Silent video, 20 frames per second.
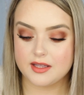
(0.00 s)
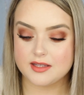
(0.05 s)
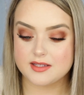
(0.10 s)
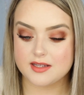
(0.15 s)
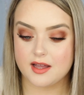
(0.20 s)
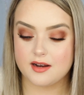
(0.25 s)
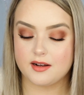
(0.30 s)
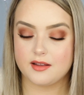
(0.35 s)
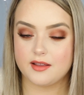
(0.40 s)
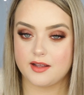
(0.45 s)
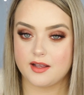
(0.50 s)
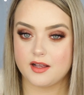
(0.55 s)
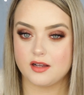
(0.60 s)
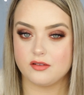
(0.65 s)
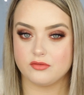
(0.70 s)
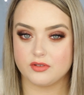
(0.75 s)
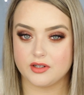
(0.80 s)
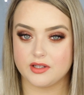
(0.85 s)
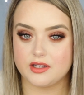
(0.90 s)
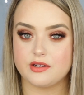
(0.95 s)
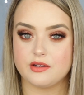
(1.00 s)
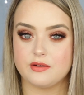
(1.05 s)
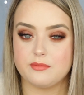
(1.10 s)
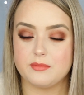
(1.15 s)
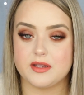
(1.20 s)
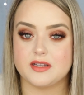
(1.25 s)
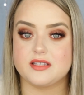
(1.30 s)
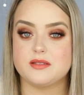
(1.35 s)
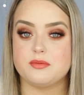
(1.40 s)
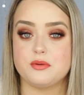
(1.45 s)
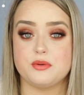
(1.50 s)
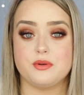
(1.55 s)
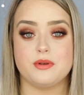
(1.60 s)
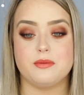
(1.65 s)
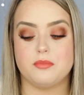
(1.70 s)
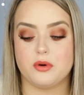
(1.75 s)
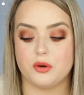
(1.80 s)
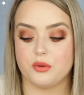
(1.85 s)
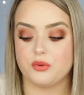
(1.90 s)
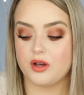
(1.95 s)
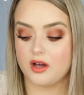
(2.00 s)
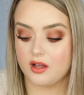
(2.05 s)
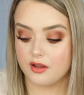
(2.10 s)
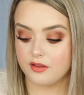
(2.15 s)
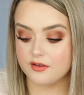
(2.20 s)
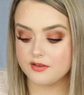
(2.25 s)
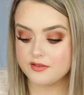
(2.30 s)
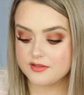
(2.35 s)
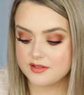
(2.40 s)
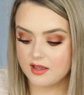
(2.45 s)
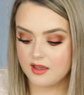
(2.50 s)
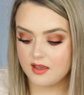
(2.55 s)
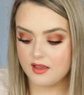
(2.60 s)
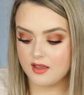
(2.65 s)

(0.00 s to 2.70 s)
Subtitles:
It's kind of like a really good mix between both colors.